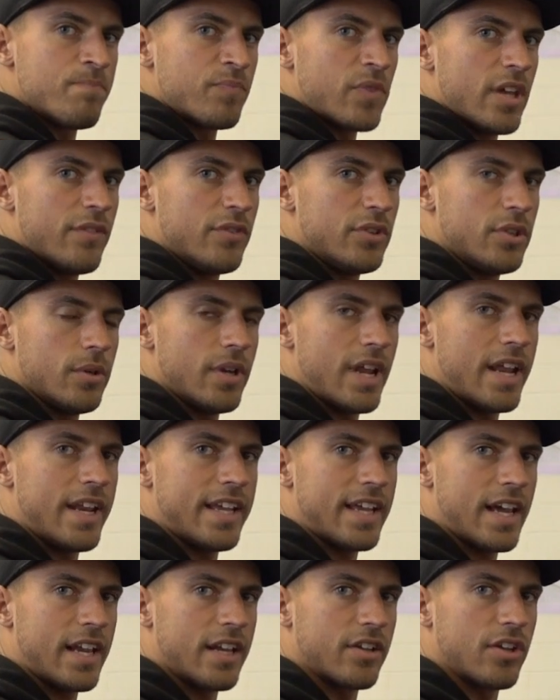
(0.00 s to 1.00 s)
If you're doing
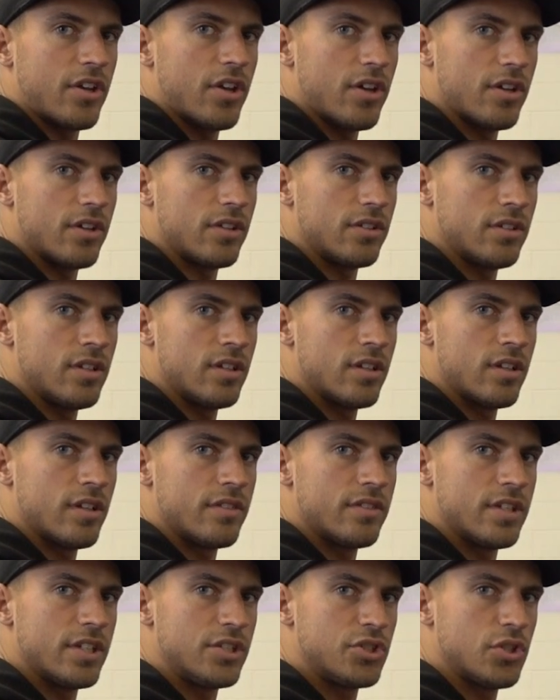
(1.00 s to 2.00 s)
any kind of
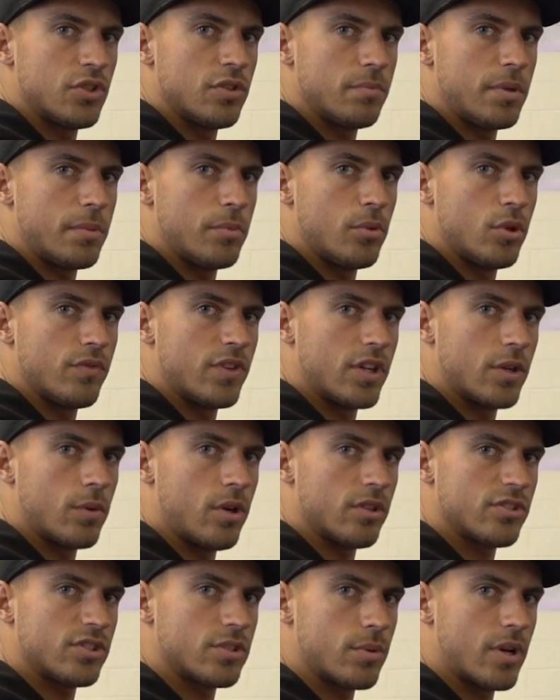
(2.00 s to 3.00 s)
curl, they shouldn't be moving
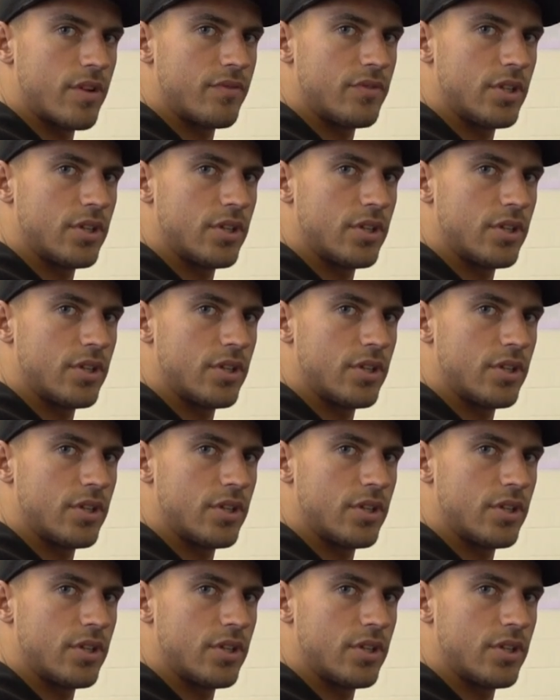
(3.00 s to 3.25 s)
whatsoever.